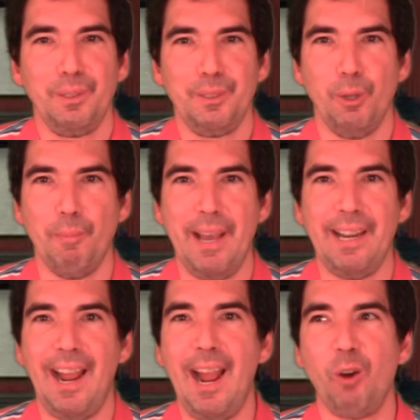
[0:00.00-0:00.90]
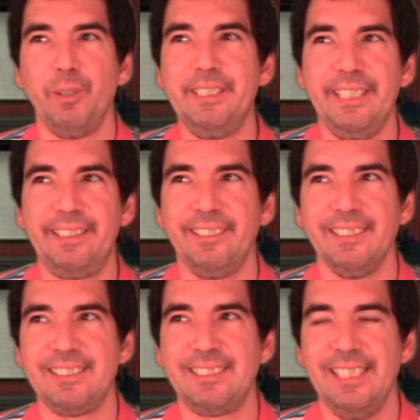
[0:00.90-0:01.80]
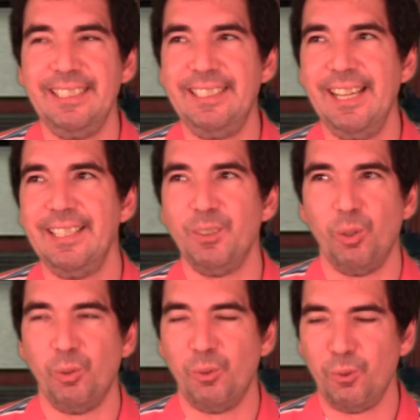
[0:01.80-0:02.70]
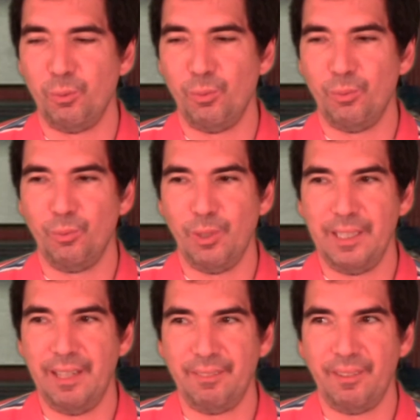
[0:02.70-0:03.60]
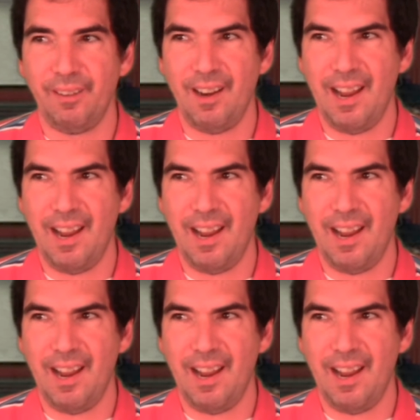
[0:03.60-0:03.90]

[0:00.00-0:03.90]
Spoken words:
No matter how ridiculous they get or whatever,